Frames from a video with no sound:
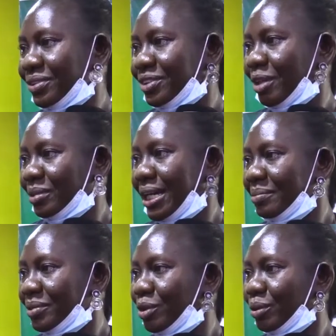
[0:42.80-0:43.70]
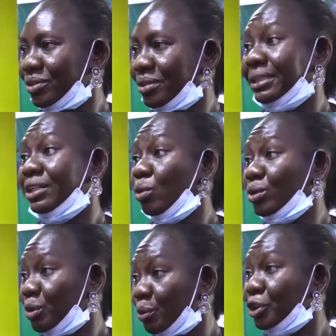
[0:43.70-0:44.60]
sometimes don't readily
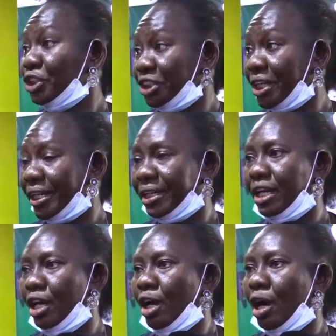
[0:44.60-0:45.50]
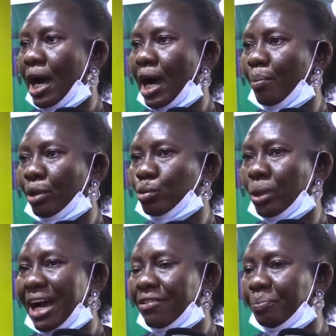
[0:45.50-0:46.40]
want to share. But we
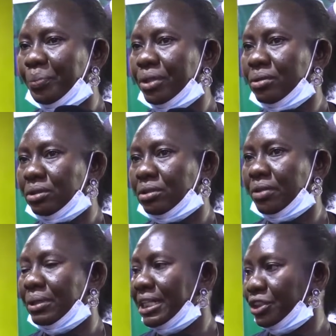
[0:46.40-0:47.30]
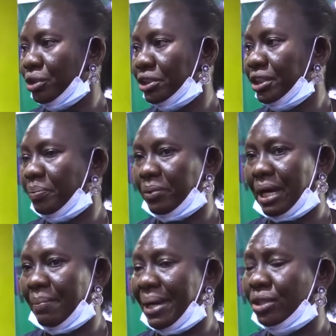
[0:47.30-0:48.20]
have built a relationship.
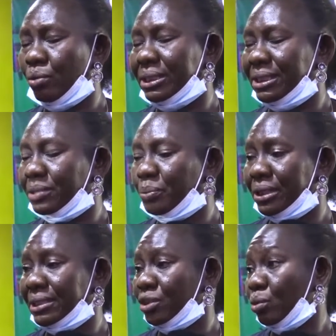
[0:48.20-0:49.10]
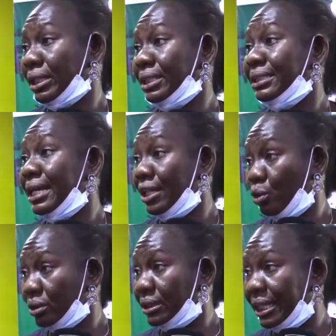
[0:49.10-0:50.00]
By the way, this project is working in
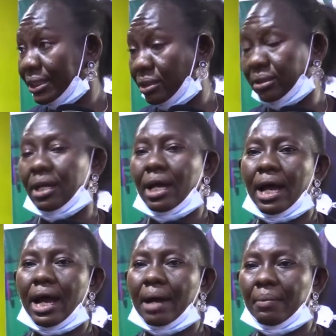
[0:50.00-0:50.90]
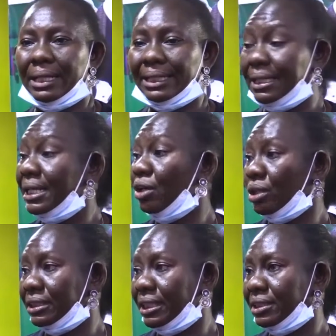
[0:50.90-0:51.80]
Edo State and then
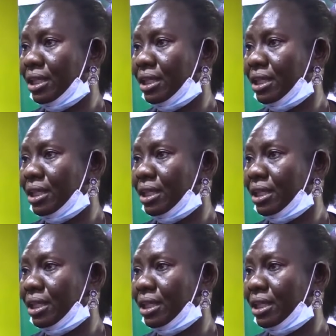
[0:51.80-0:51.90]
Lagos State.